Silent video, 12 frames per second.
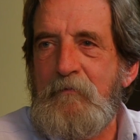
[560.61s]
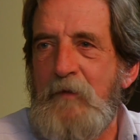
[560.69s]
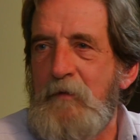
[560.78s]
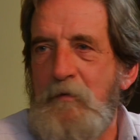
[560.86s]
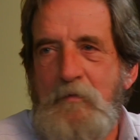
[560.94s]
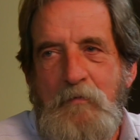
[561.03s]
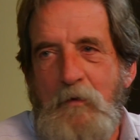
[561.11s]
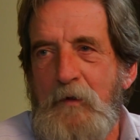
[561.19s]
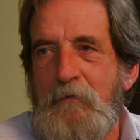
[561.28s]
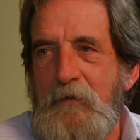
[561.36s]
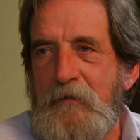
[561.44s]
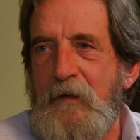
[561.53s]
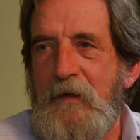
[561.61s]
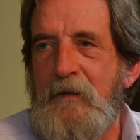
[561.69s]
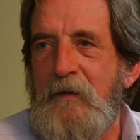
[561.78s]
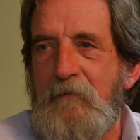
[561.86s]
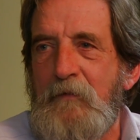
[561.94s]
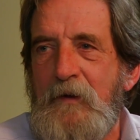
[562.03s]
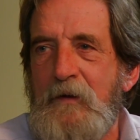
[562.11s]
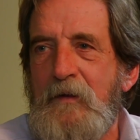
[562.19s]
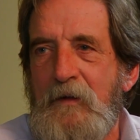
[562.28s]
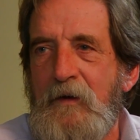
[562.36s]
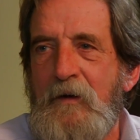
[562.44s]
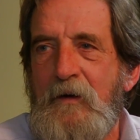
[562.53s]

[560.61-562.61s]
maybe 40 yeah, percent. right, mean, and uh,